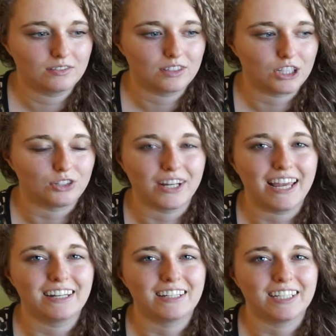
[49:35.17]

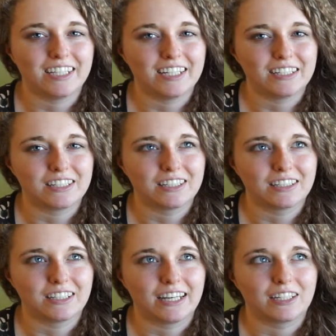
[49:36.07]
created this
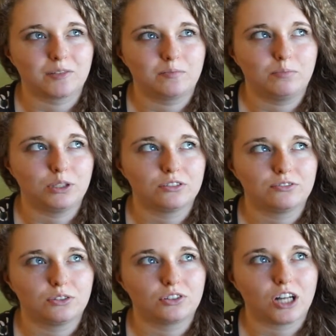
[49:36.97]
like
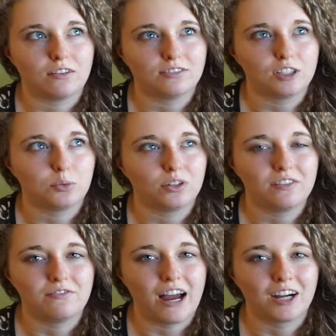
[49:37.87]
beautiful, comfortable
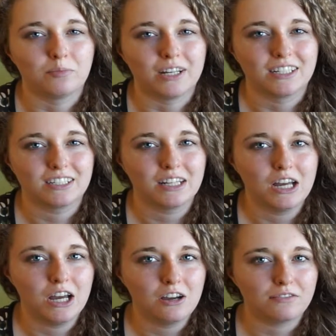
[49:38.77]
environment
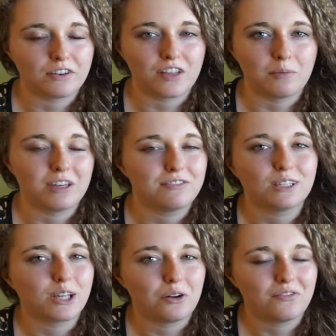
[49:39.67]
for them,
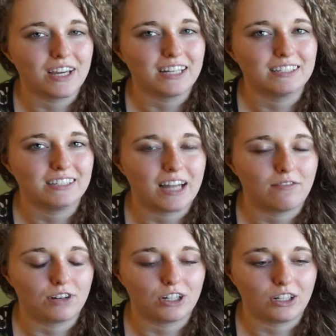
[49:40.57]
even though they
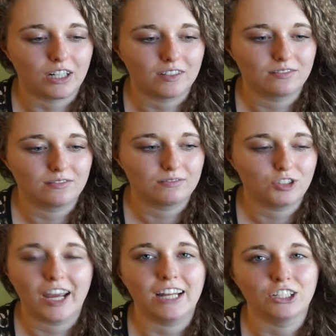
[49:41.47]
never
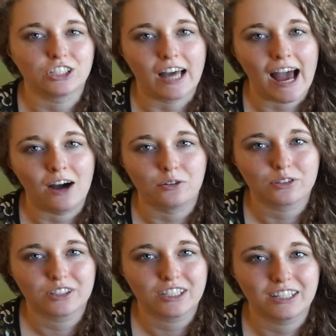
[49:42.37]
change the
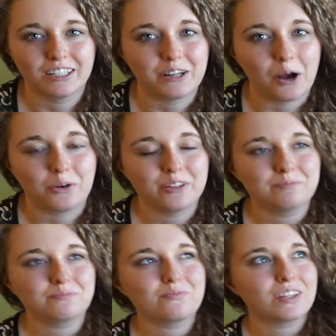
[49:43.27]
house, you know?
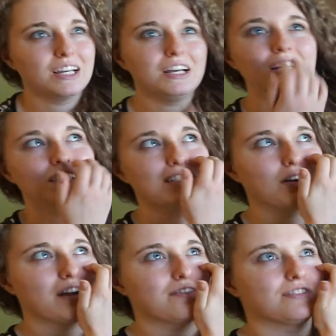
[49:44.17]
So
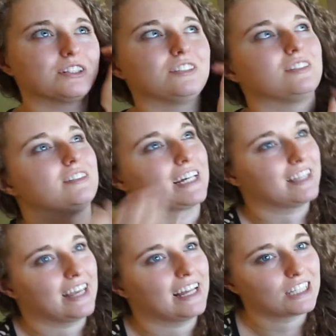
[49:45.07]
I feel like
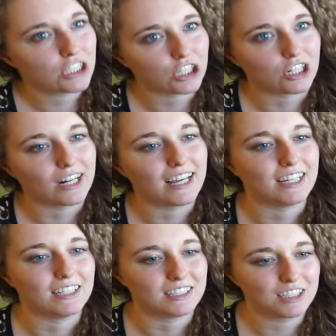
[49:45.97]
the answer
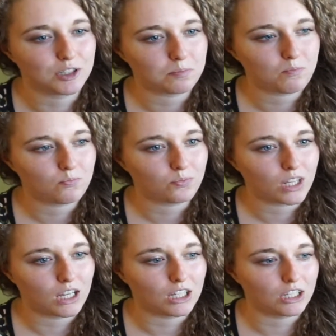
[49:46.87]
is
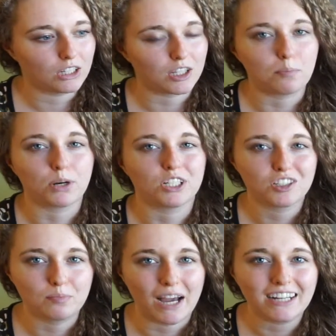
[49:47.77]
the
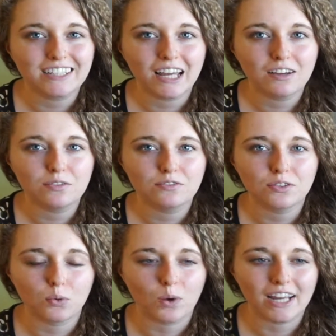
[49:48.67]
perspective.
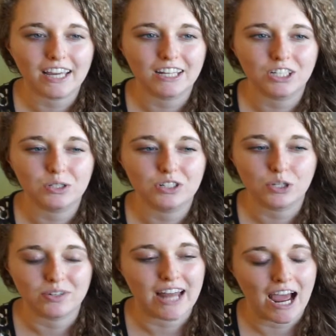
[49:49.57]
What can you
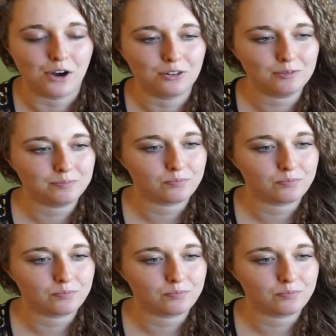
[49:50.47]
do now